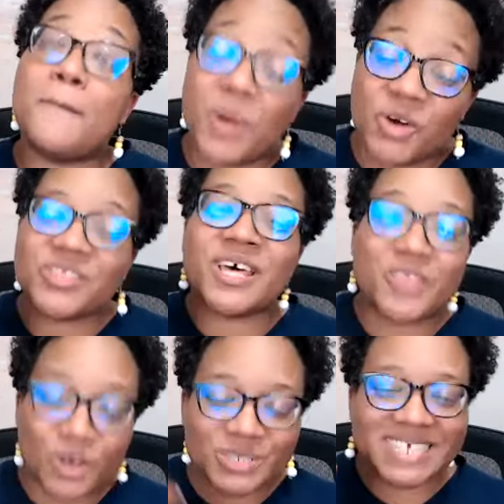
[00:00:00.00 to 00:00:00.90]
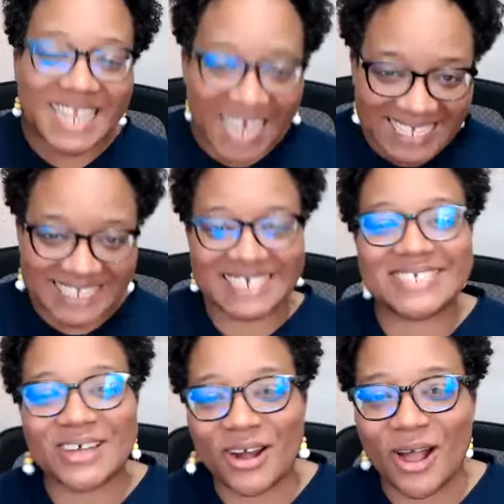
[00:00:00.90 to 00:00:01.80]
Both those
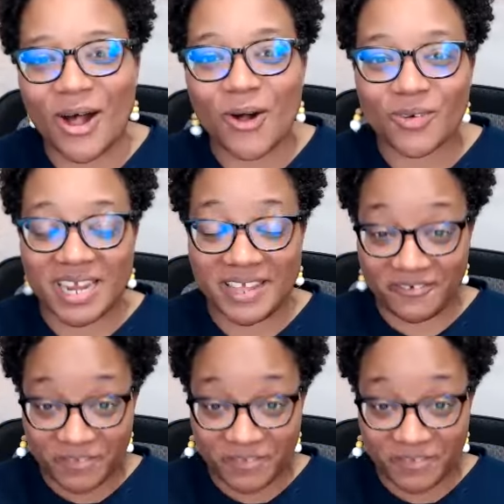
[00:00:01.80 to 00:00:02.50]
classes are already